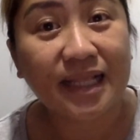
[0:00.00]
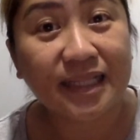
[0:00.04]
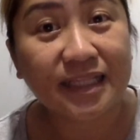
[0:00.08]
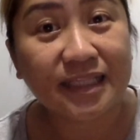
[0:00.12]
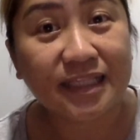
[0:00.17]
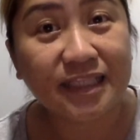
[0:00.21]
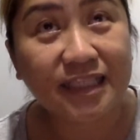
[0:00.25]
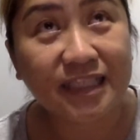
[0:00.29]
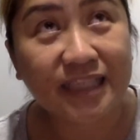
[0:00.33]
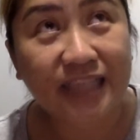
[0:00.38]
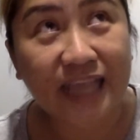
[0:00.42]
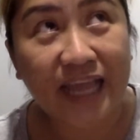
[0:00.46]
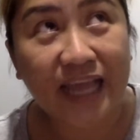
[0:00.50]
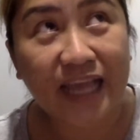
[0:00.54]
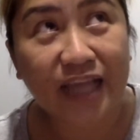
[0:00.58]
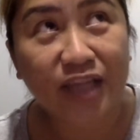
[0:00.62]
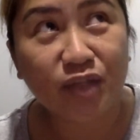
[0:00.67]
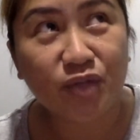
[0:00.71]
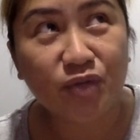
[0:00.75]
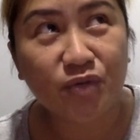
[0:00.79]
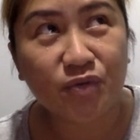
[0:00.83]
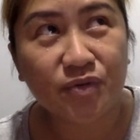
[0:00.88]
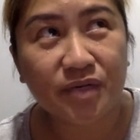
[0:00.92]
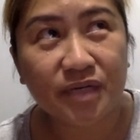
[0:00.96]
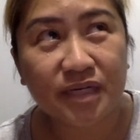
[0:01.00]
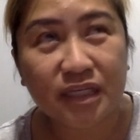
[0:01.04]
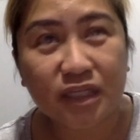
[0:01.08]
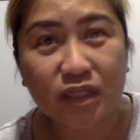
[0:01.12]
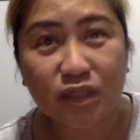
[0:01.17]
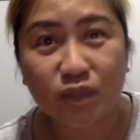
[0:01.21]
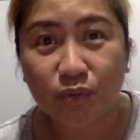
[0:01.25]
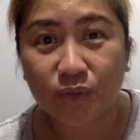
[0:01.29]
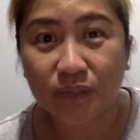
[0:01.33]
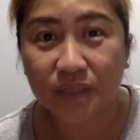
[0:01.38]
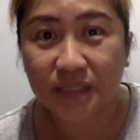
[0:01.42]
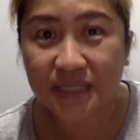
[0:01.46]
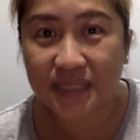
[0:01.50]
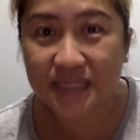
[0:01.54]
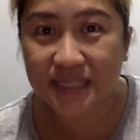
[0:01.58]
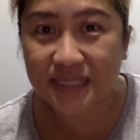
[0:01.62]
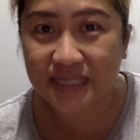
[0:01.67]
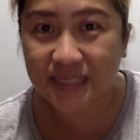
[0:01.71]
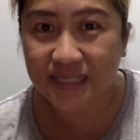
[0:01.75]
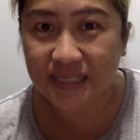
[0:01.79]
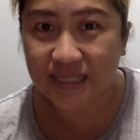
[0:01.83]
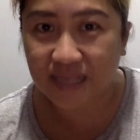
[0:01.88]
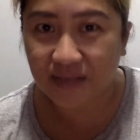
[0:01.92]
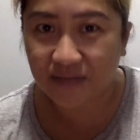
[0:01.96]
January
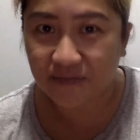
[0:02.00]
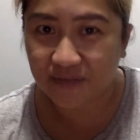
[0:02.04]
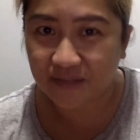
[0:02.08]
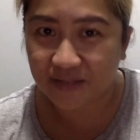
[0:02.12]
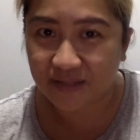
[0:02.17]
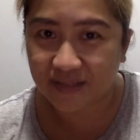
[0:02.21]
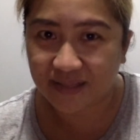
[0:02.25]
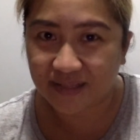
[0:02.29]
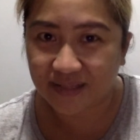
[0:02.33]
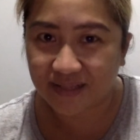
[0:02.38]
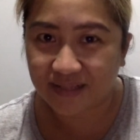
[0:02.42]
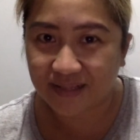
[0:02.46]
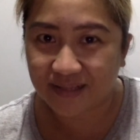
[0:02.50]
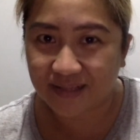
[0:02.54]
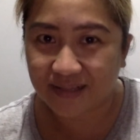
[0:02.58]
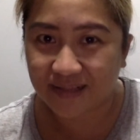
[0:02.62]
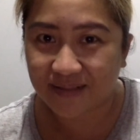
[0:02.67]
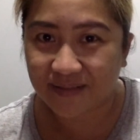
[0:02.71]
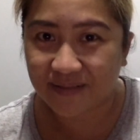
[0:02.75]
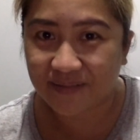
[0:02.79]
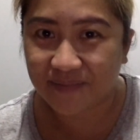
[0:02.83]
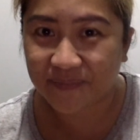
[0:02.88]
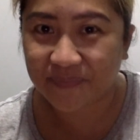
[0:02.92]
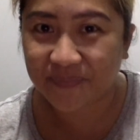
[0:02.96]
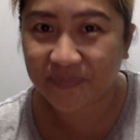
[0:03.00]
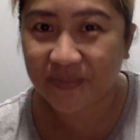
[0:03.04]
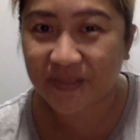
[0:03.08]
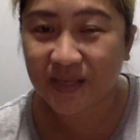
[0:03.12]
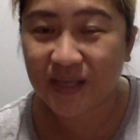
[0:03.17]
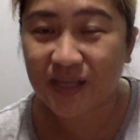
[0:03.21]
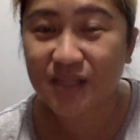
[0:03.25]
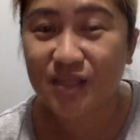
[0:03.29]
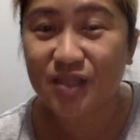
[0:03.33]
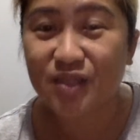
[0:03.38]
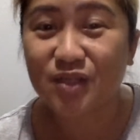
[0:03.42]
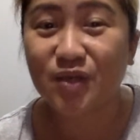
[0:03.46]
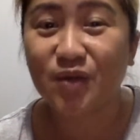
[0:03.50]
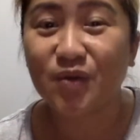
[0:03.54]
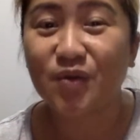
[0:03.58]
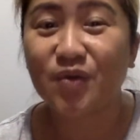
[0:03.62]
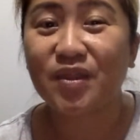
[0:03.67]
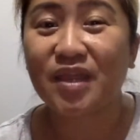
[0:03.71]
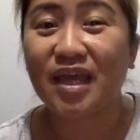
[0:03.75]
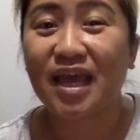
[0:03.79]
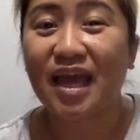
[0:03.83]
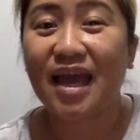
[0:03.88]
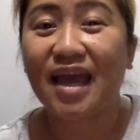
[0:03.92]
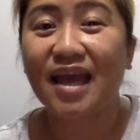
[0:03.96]
27 so
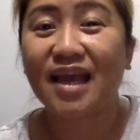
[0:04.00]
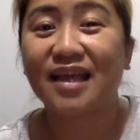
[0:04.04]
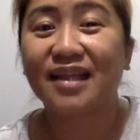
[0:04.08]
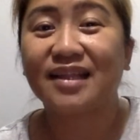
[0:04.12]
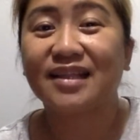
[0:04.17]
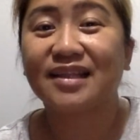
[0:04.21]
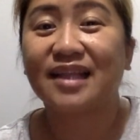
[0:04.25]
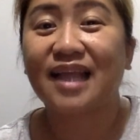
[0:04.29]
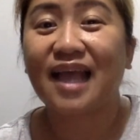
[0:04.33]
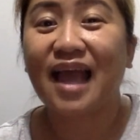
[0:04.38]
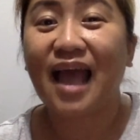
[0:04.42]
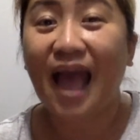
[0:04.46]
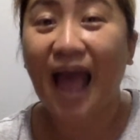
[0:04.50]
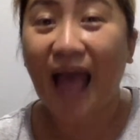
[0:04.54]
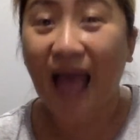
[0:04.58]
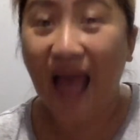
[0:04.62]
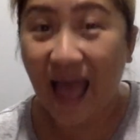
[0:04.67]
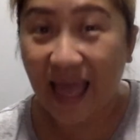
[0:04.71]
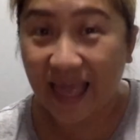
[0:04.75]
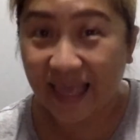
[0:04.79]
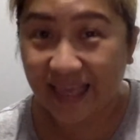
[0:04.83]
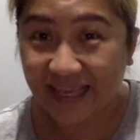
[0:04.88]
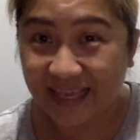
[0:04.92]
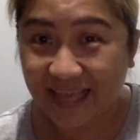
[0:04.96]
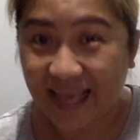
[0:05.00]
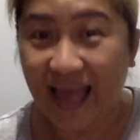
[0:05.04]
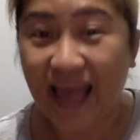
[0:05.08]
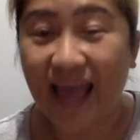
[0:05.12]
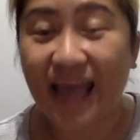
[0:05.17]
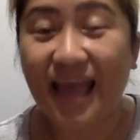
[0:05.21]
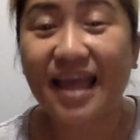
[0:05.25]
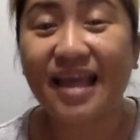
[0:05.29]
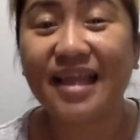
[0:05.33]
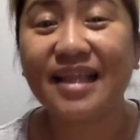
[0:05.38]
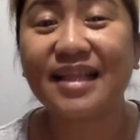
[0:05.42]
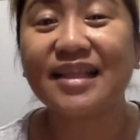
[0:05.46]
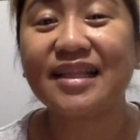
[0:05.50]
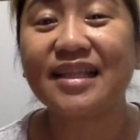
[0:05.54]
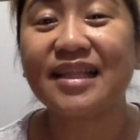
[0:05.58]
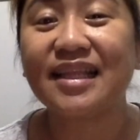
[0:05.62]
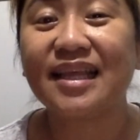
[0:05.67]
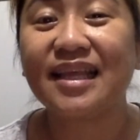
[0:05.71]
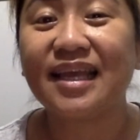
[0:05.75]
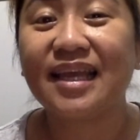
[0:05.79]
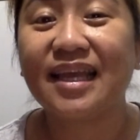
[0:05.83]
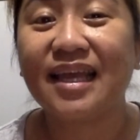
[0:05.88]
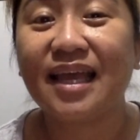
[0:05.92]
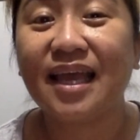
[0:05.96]
that I can
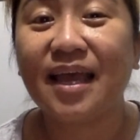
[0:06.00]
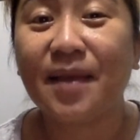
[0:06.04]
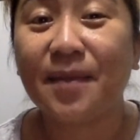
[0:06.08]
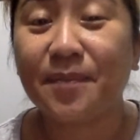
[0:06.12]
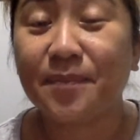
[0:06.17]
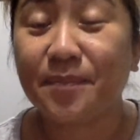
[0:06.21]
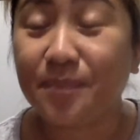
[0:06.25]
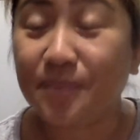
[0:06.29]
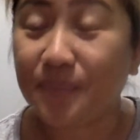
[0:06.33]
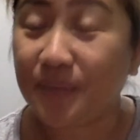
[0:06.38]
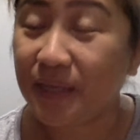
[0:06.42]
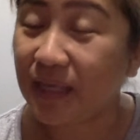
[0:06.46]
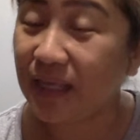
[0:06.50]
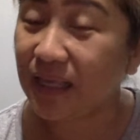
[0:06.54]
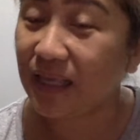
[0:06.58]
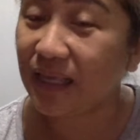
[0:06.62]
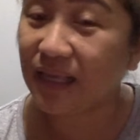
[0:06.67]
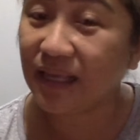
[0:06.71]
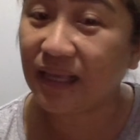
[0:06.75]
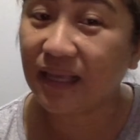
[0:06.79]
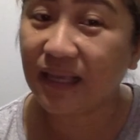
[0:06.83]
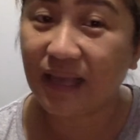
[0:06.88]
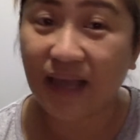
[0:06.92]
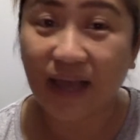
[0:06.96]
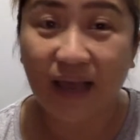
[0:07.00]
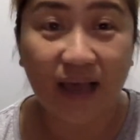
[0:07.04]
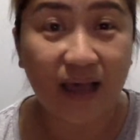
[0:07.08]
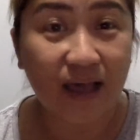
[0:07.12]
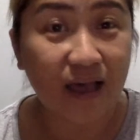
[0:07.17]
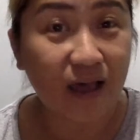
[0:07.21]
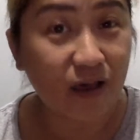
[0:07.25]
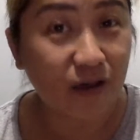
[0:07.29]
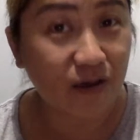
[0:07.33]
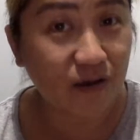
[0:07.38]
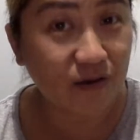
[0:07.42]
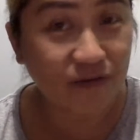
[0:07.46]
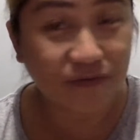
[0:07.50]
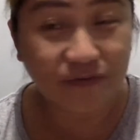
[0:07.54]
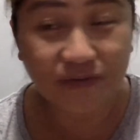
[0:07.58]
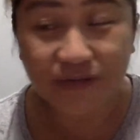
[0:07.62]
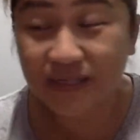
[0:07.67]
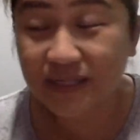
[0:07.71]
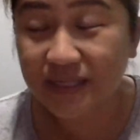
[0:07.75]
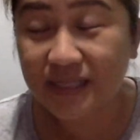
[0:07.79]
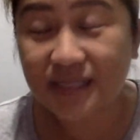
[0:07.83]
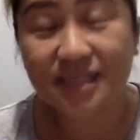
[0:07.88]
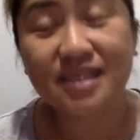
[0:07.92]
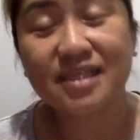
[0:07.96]
be of
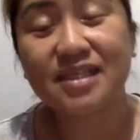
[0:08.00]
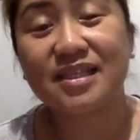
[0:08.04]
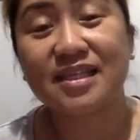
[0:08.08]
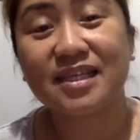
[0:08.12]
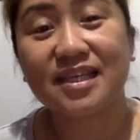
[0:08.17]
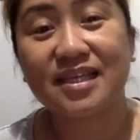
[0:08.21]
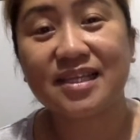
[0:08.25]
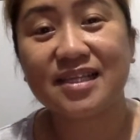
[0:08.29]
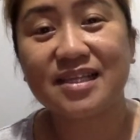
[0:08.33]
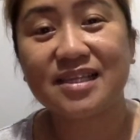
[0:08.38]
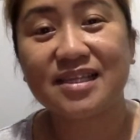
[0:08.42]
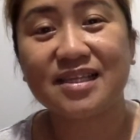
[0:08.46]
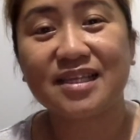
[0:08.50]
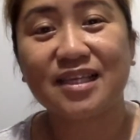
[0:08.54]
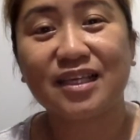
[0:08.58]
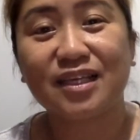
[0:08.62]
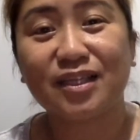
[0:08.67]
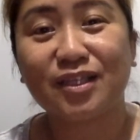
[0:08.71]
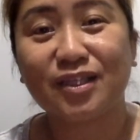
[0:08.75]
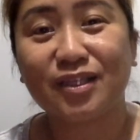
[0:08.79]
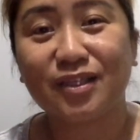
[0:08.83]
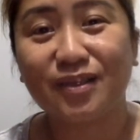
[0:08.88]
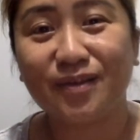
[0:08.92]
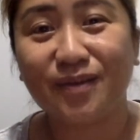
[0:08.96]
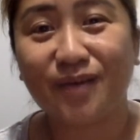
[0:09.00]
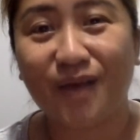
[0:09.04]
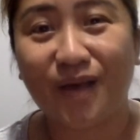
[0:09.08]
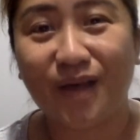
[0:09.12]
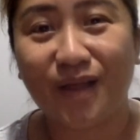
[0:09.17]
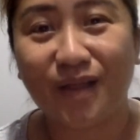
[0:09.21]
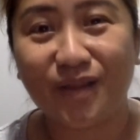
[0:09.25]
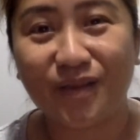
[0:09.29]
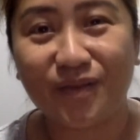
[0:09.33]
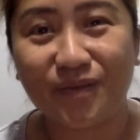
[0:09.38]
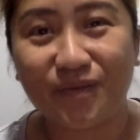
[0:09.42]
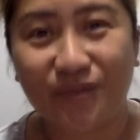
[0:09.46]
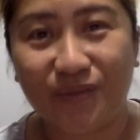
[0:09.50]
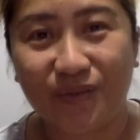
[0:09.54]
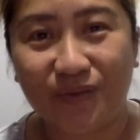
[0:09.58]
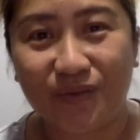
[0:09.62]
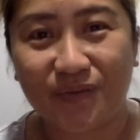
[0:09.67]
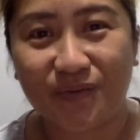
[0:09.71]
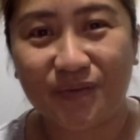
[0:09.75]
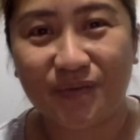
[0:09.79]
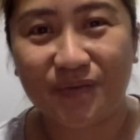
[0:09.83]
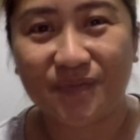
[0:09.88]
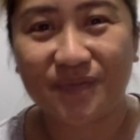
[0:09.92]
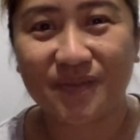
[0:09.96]
an assistance to all of you.
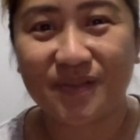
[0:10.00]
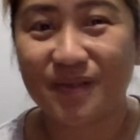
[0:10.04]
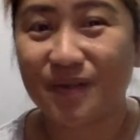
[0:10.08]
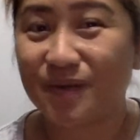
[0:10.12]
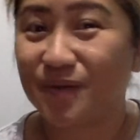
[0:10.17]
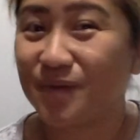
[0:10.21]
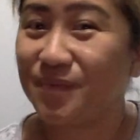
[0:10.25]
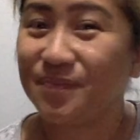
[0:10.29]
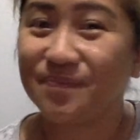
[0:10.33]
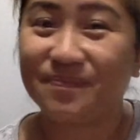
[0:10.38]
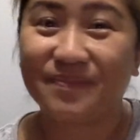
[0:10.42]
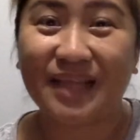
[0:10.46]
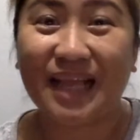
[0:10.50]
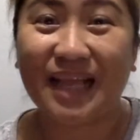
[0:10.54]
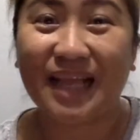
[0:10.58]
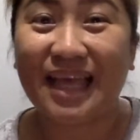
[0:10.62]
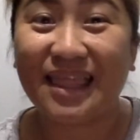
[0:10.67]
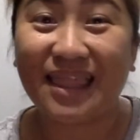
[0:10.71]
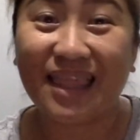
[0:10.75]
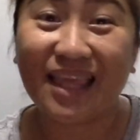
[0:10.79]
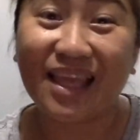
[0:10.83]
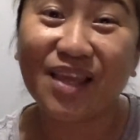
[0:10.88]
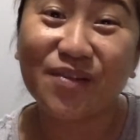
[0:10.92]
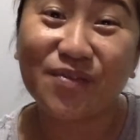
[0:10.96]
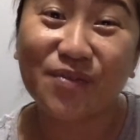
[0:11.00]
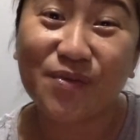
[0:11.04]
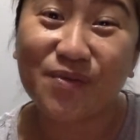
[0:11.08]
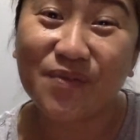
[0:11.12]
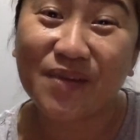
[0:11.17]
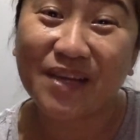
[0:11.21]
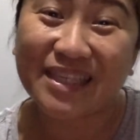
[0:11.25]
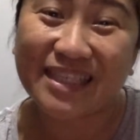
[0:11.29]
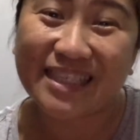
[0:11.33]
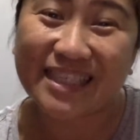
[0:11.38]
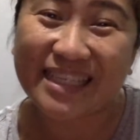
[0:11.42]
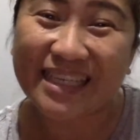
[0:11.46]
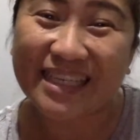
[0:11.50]
So thank you for watching.